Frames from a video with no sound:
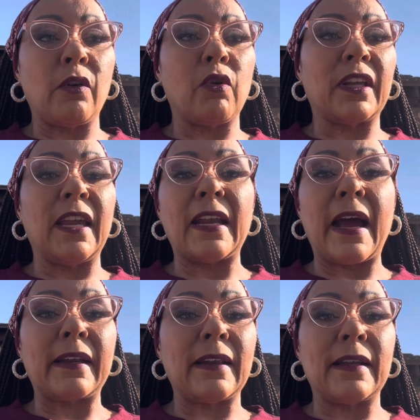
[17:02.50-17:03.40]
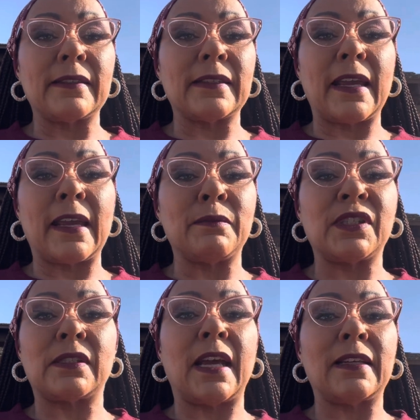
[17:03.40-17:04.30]
or get out of that same
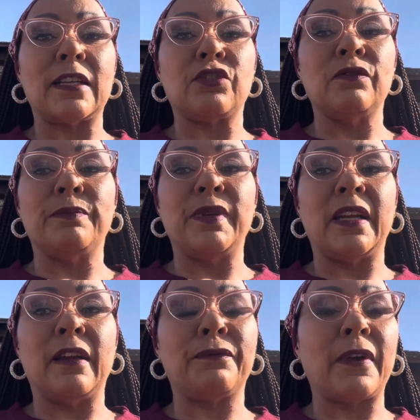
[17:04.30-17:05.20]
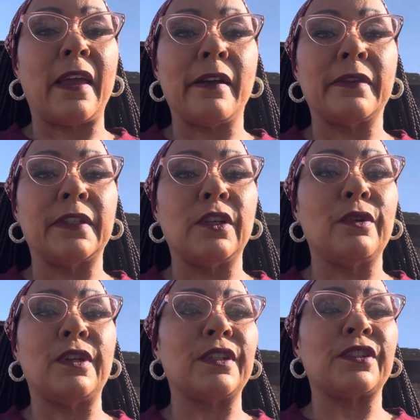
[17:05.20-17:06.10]
state that you've been in forever.
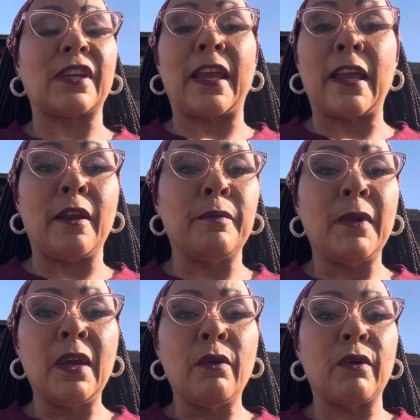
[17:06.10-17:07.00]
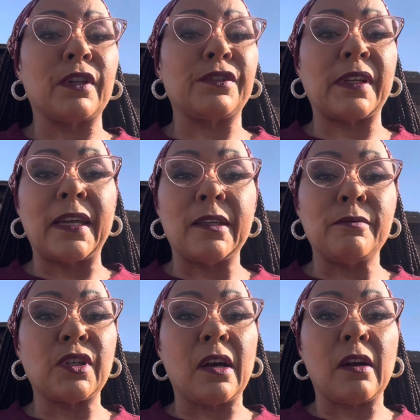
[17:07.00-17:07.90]
You're on the same
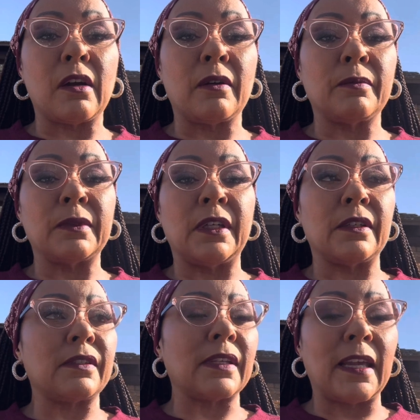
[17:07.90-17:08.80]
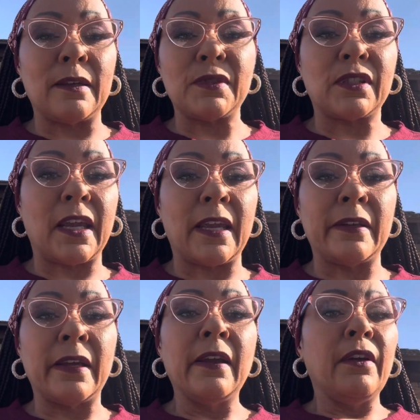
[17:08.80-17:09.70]
job, in the same state,
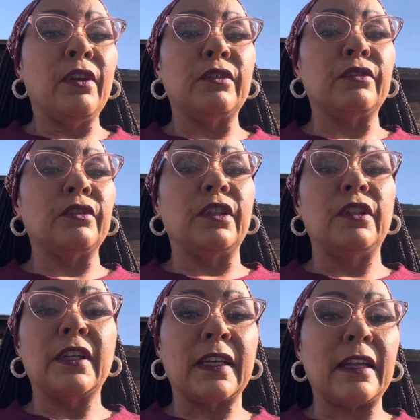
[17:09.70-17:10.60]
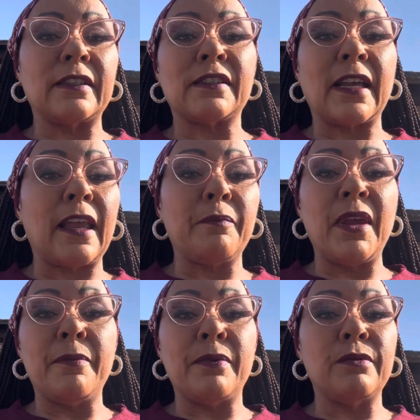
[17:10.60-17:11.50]
looking at the same
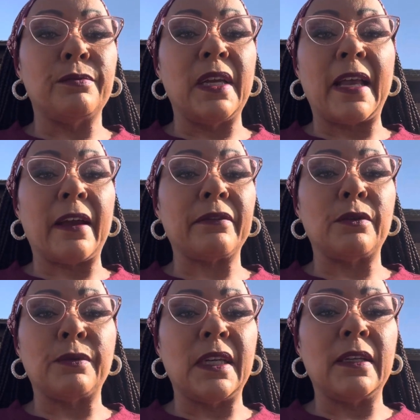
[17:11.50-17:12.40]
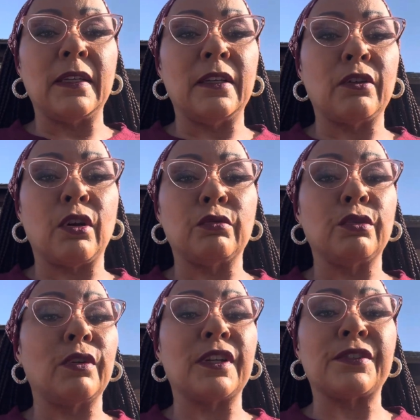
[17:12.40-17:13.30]
people week after week,
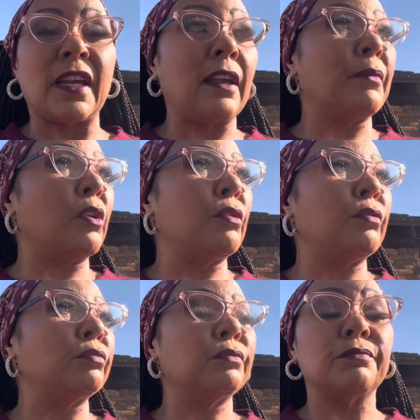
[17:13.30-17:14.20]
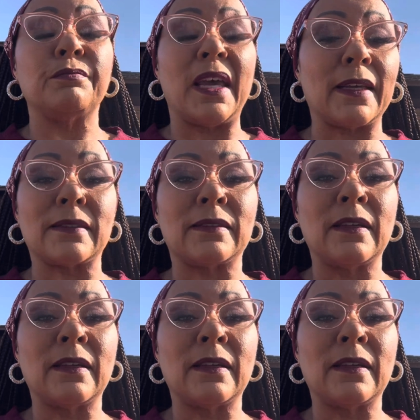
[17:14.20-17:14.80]
doing the same old mess.